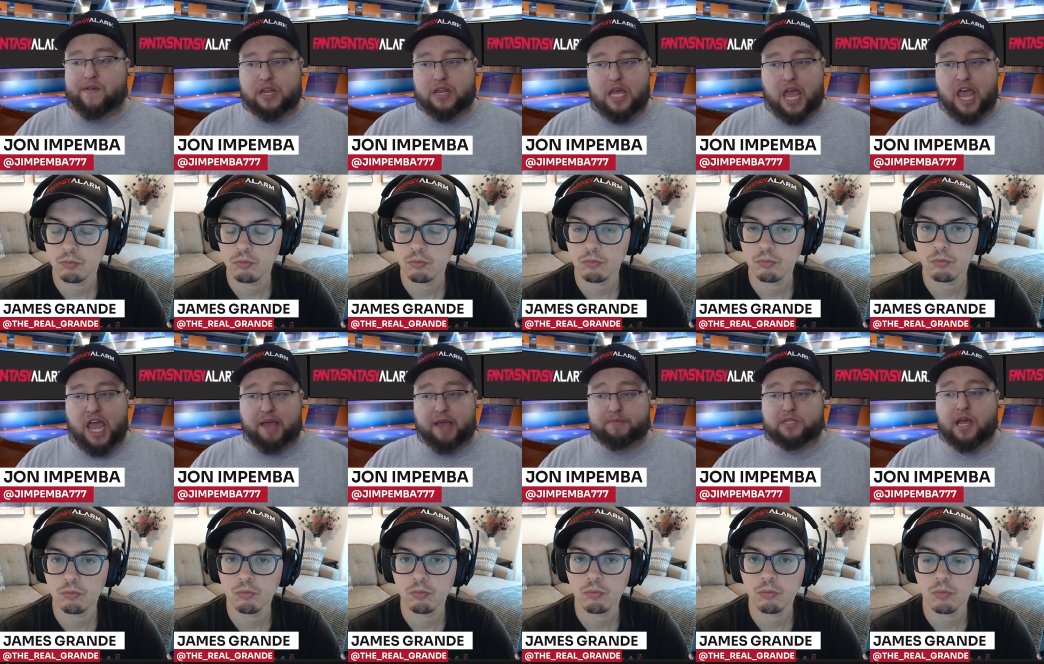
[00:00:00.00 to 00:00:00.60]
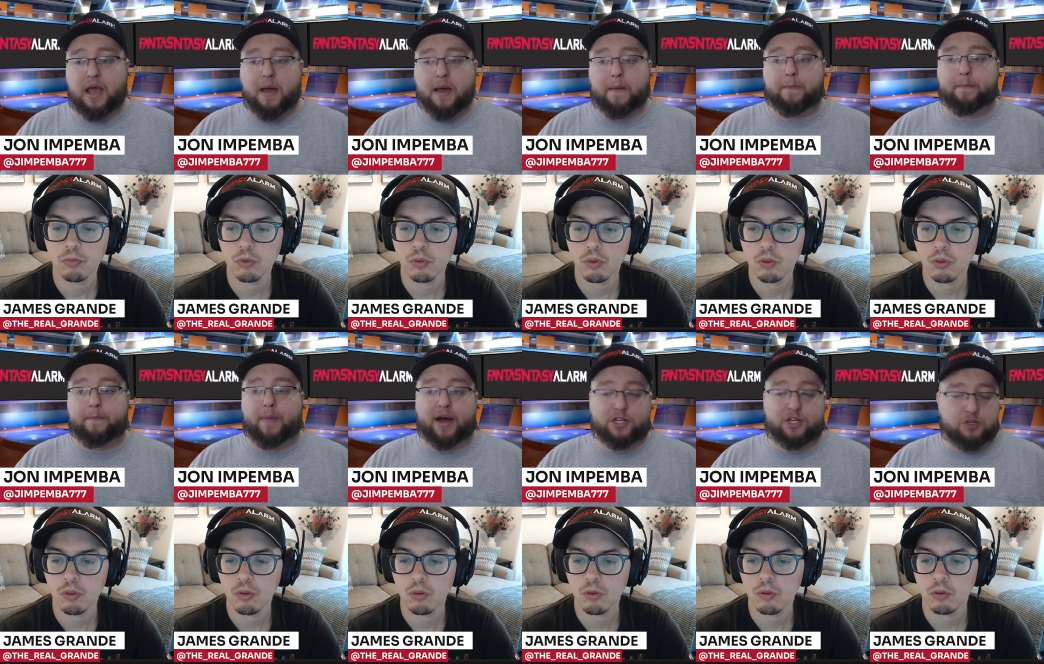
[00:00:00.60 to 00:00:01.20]
Speaker 1: games,
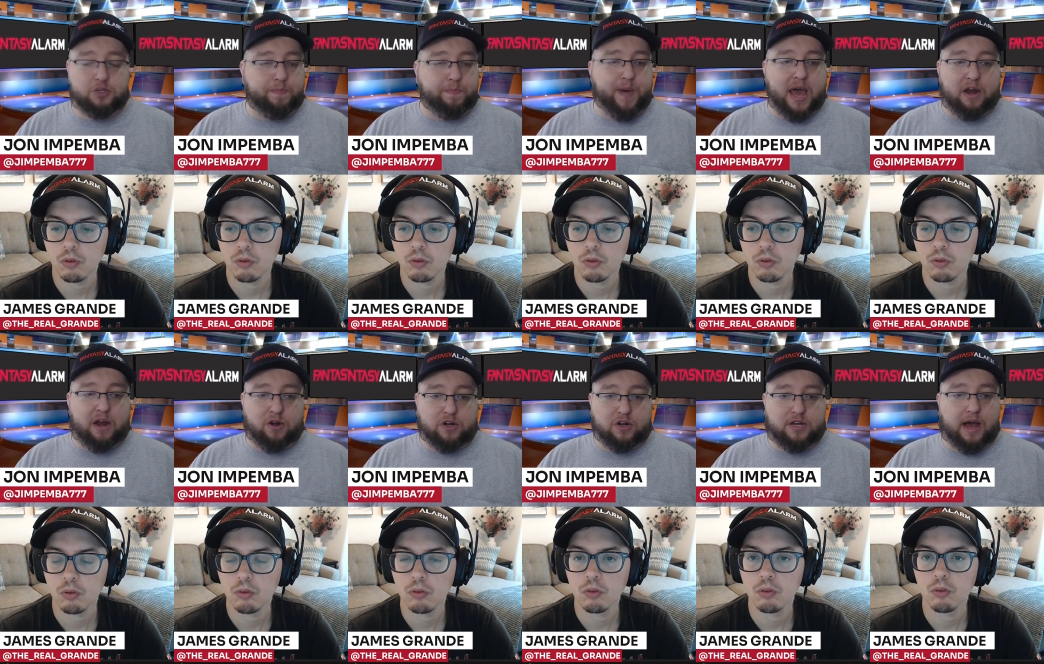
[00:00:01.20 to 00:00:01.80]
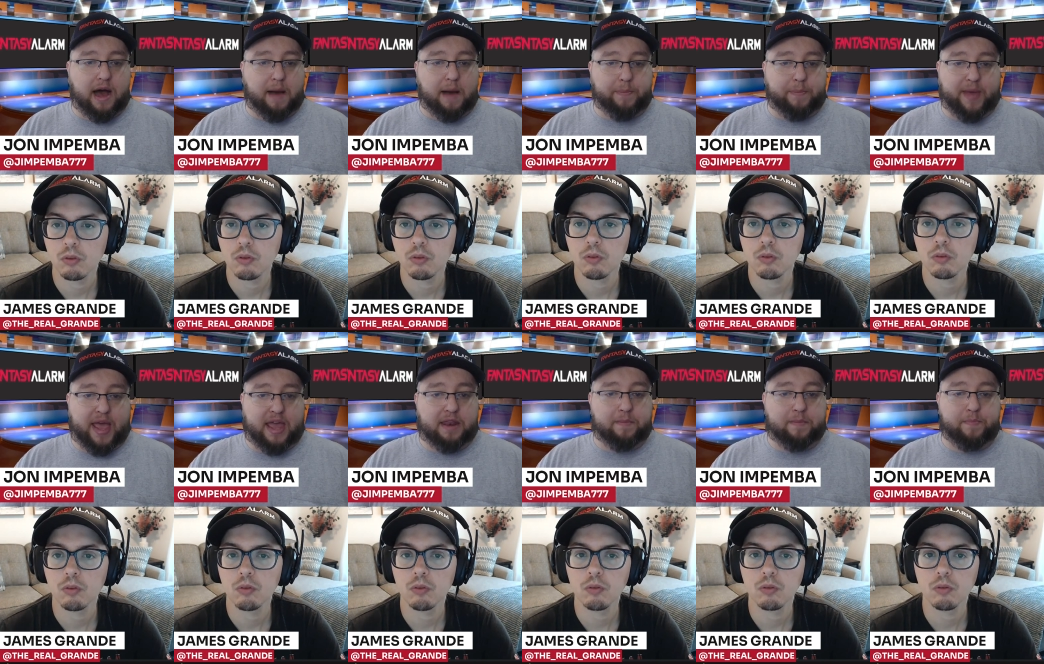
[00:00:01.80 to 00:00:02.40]
much better
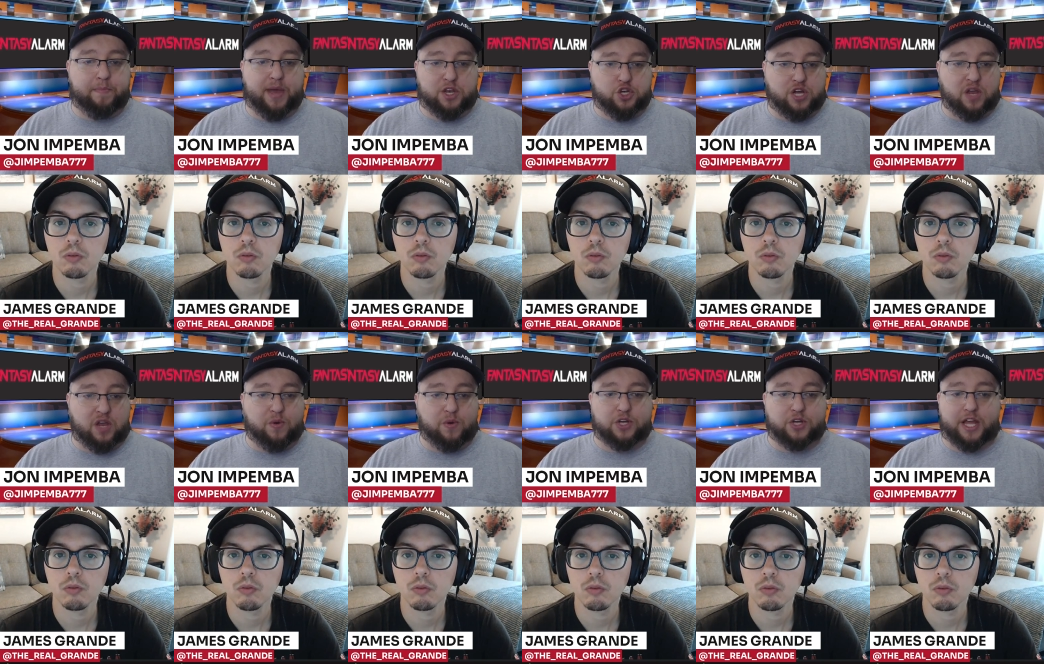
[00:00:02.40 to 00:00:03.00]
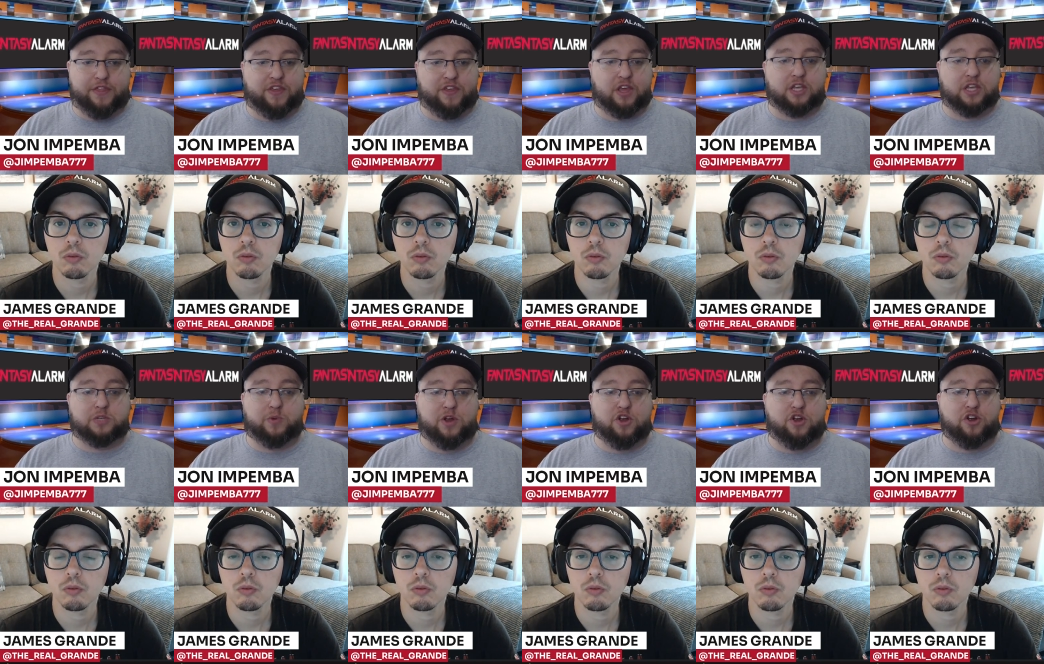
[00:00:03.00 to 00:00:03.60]
top-end pitching, which I think
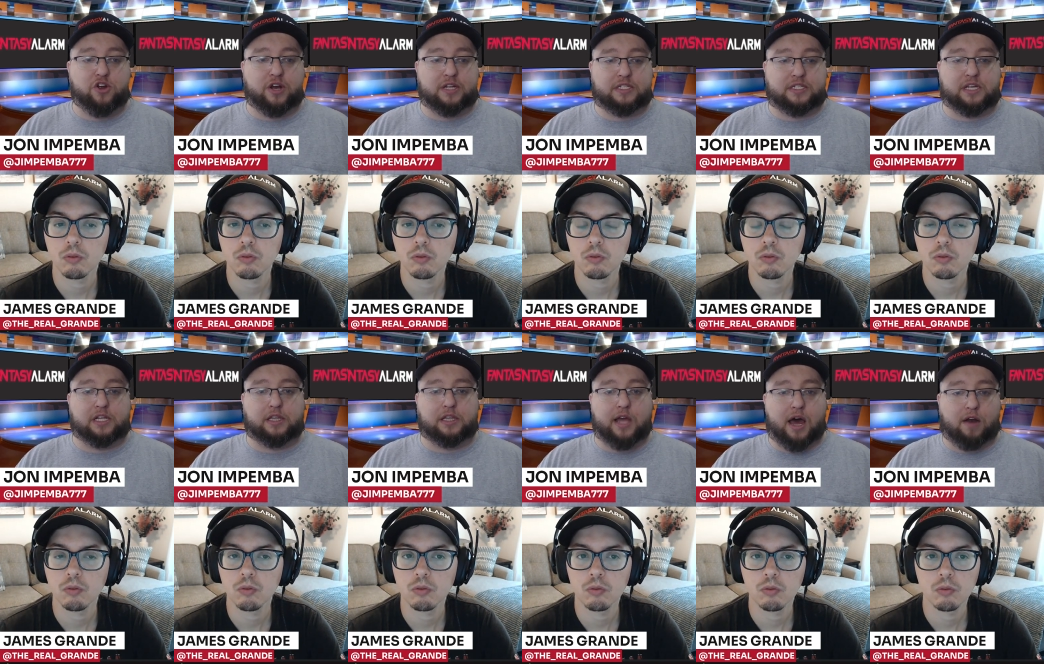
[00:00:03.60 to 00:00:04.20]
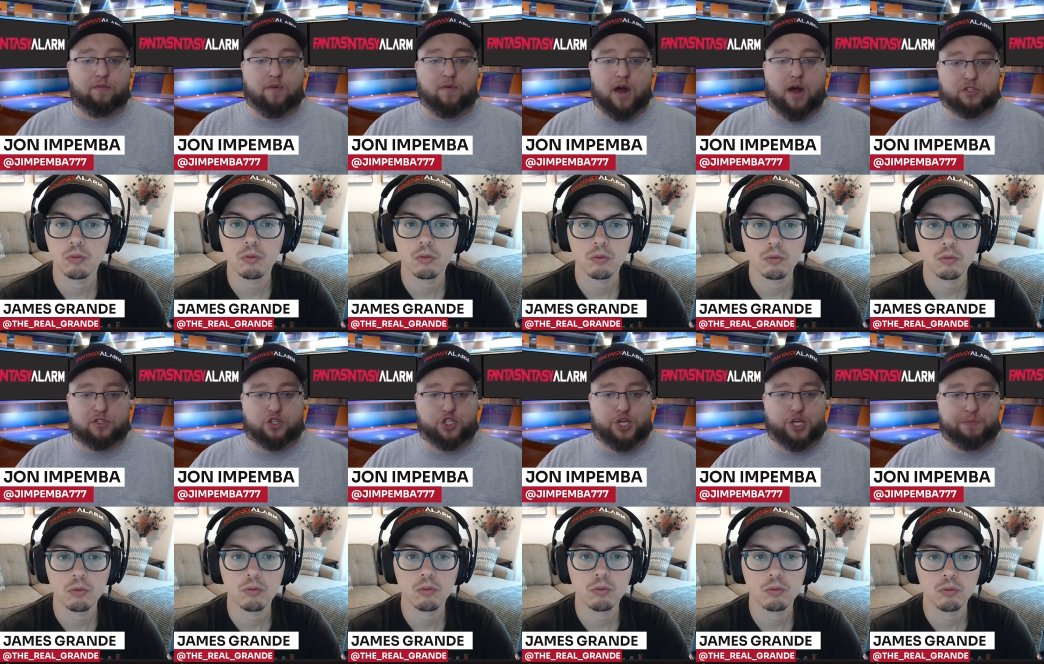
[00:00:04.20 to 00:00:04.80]
is where you're going to see a lot of
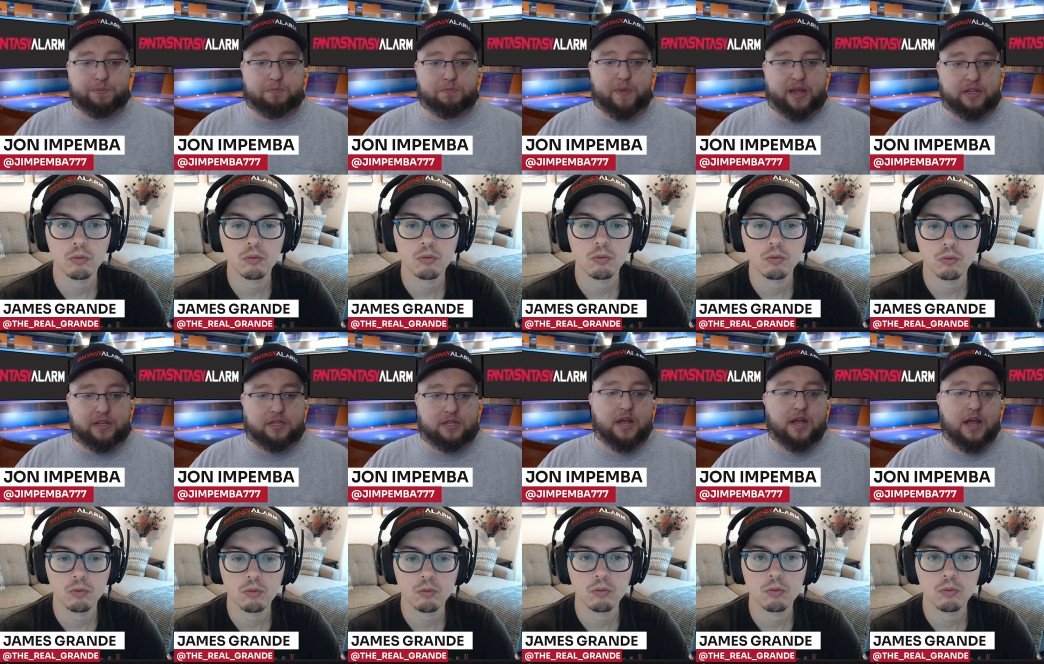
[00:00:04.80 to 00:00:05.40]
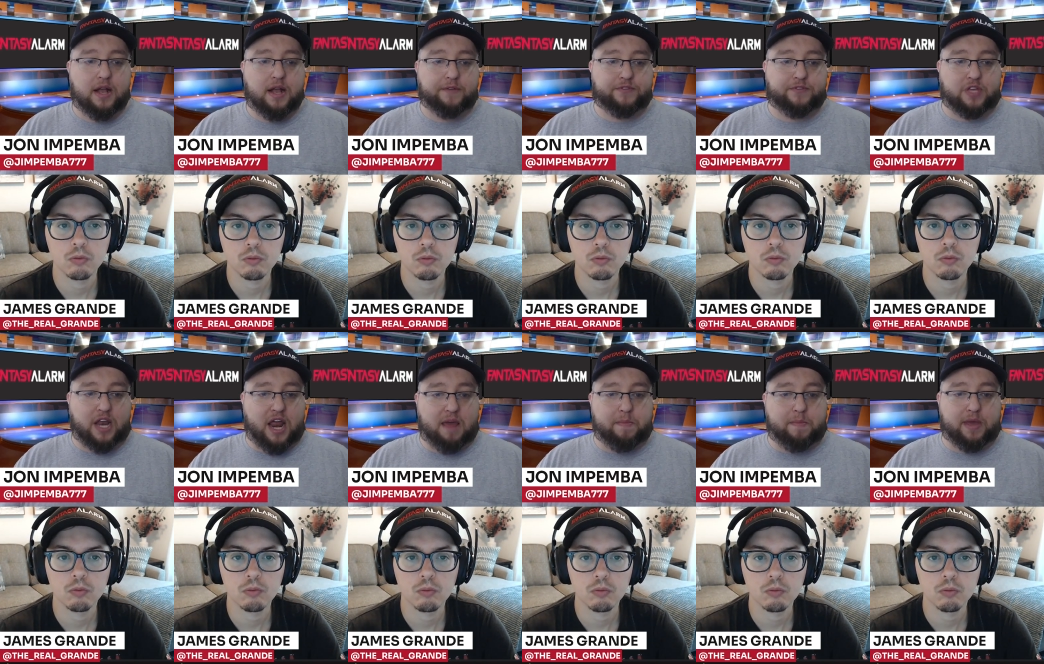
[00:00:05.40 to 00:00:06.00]
roster shifts spent
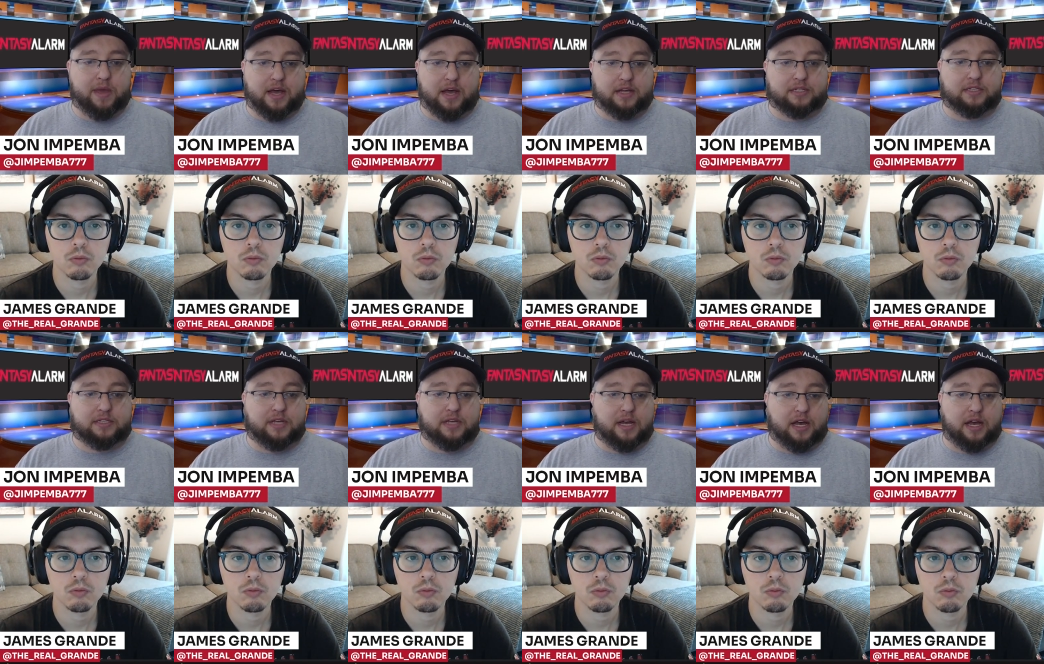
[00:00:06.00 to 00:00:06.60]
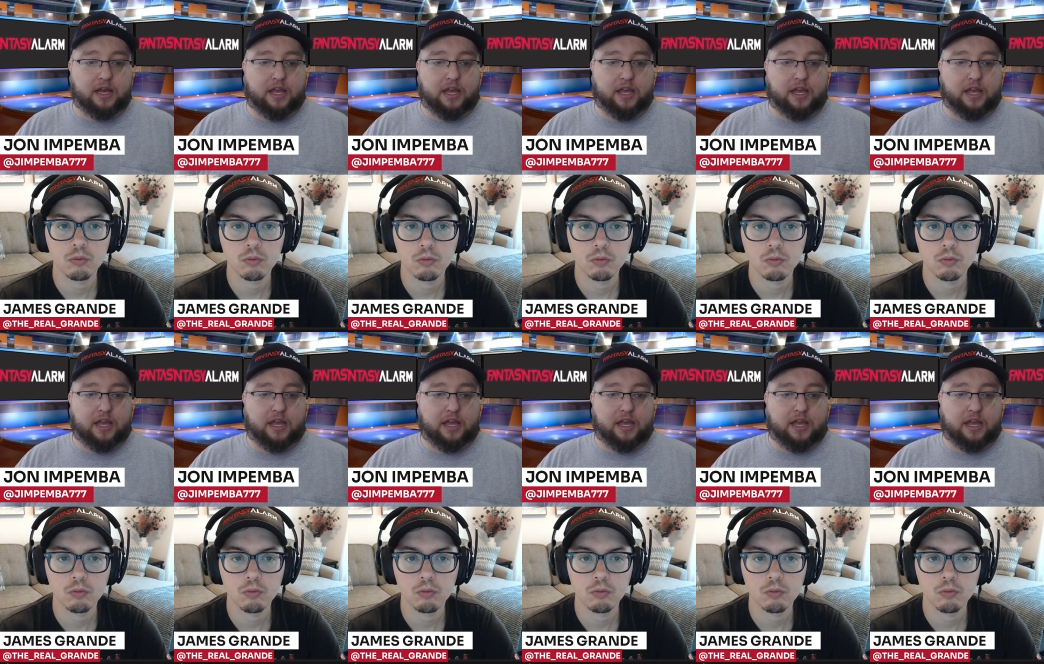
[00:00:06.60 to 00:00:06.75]
today because, you